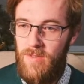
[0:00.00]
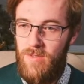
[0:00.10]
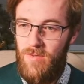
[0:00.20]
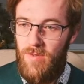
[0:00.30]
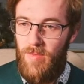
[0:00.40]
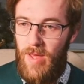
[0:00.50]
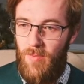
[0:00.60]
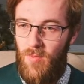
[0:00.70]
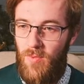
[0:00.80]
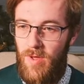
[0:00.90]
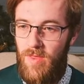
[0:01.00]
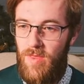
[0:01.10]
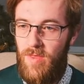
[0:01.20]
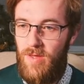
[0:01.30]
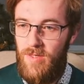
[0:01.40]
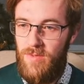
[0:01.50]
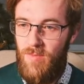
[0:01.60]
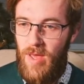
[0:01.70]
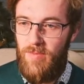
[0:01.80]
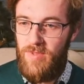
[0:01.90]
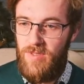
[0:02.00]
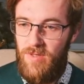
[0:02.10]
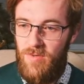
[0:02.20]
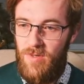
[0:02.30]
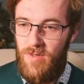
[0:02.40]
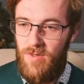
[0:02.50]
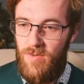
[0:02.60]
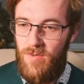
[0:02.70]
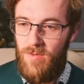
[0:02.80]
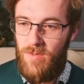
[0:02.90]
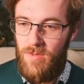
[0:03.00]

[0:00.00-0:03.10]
So the map width is map 0